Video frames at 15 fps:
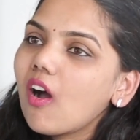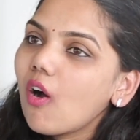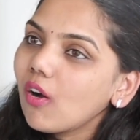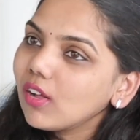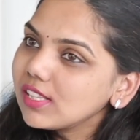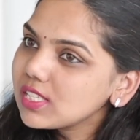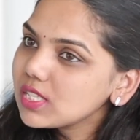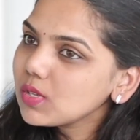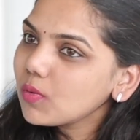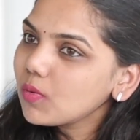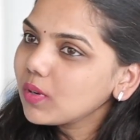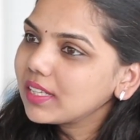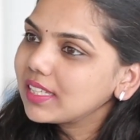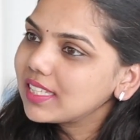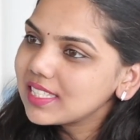
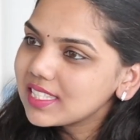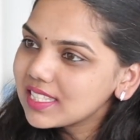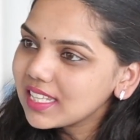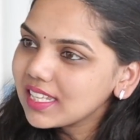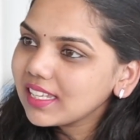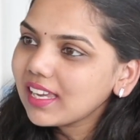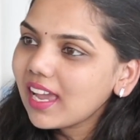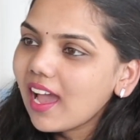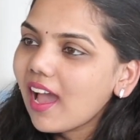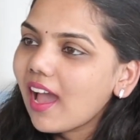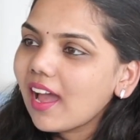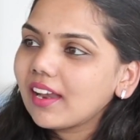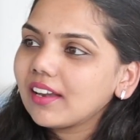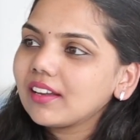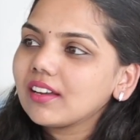Also, kissing
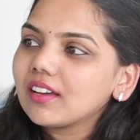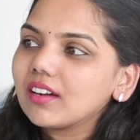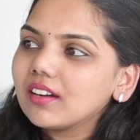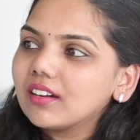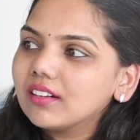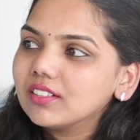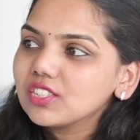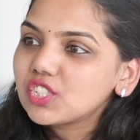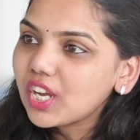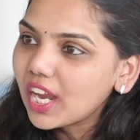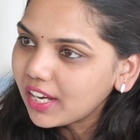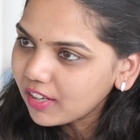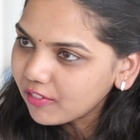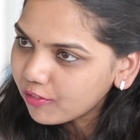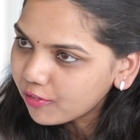and
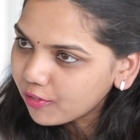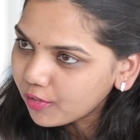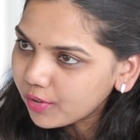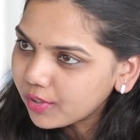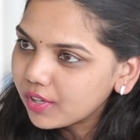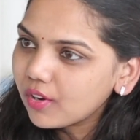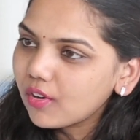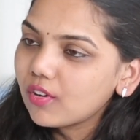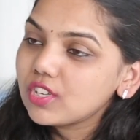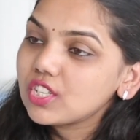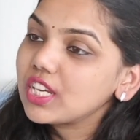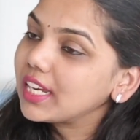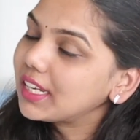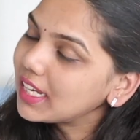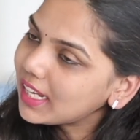sharing food,
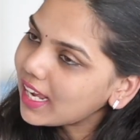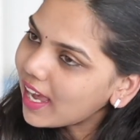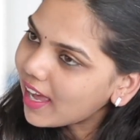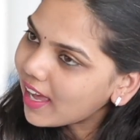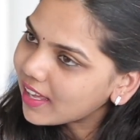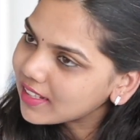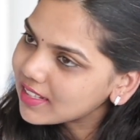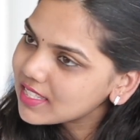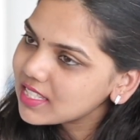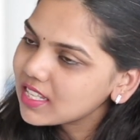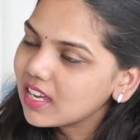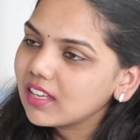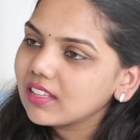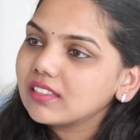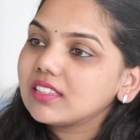shaking hands,
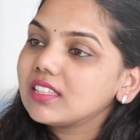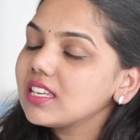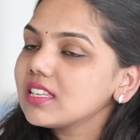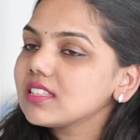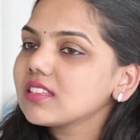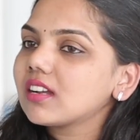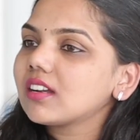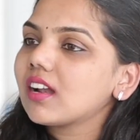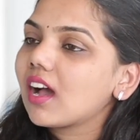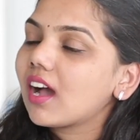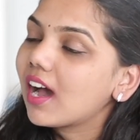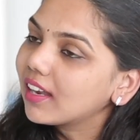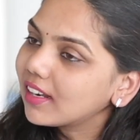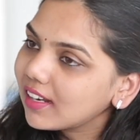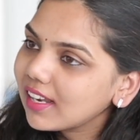these are
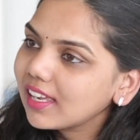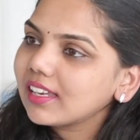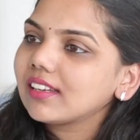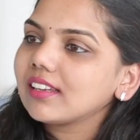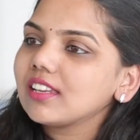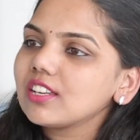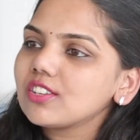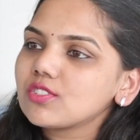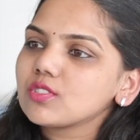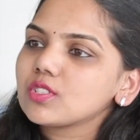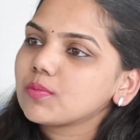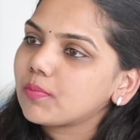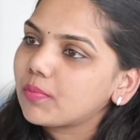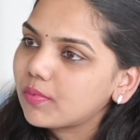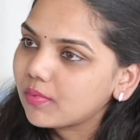unlikely to
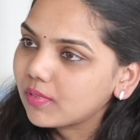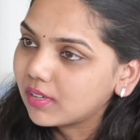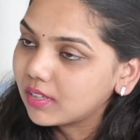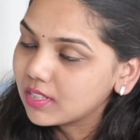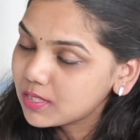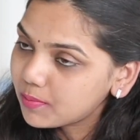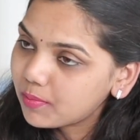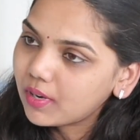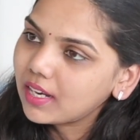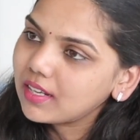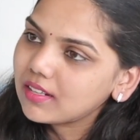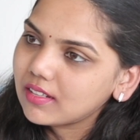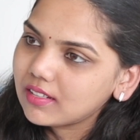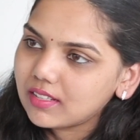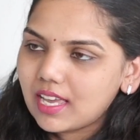
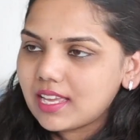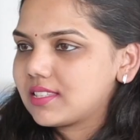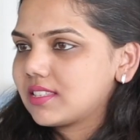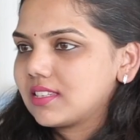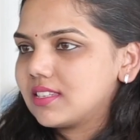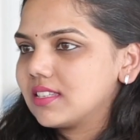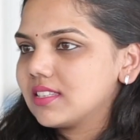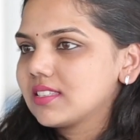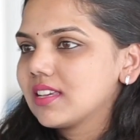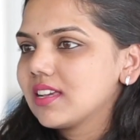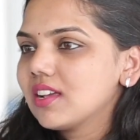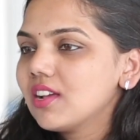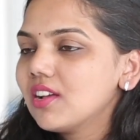spread STDs.